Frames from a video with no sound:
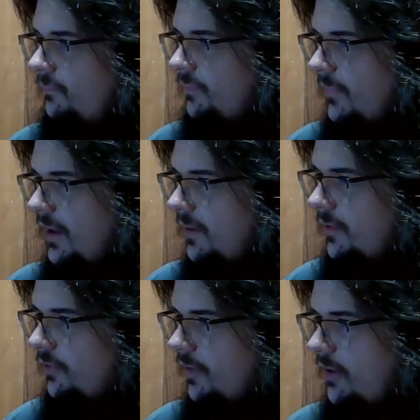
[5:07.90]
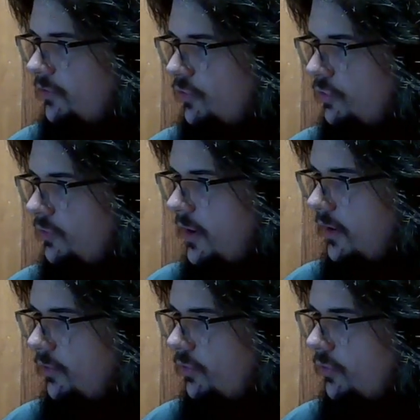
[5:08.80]
Yeah, his last two
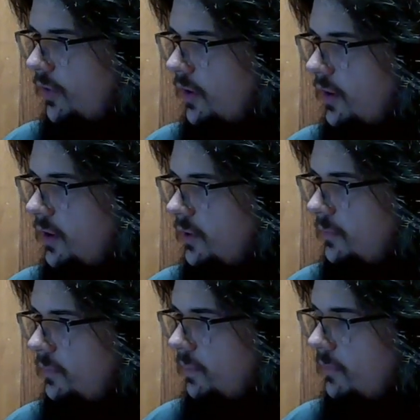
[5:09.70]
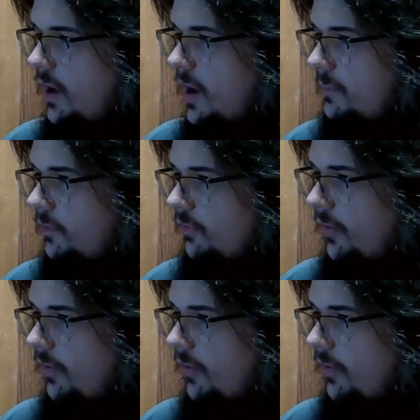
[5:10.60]
fights, Muhammad's